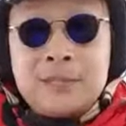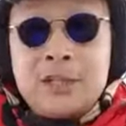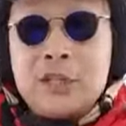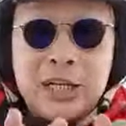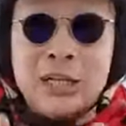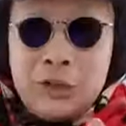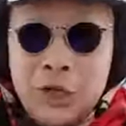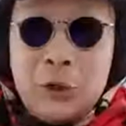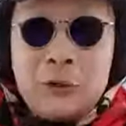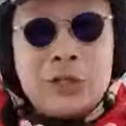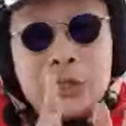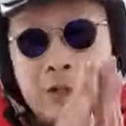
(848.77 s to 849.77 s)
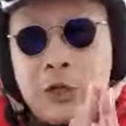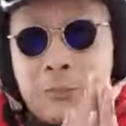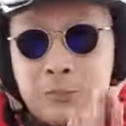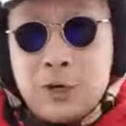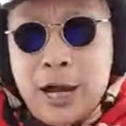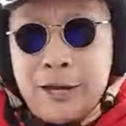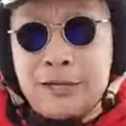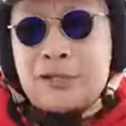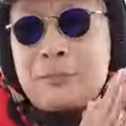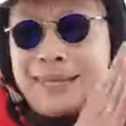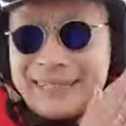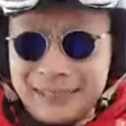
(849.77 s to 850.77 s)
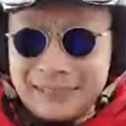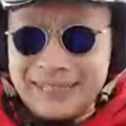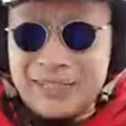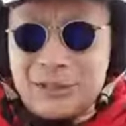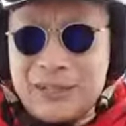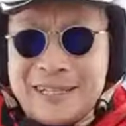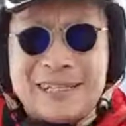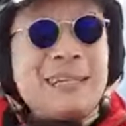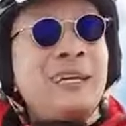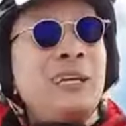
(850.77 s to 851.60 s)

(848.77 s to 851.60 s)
you got to know your priorities. You make decisions.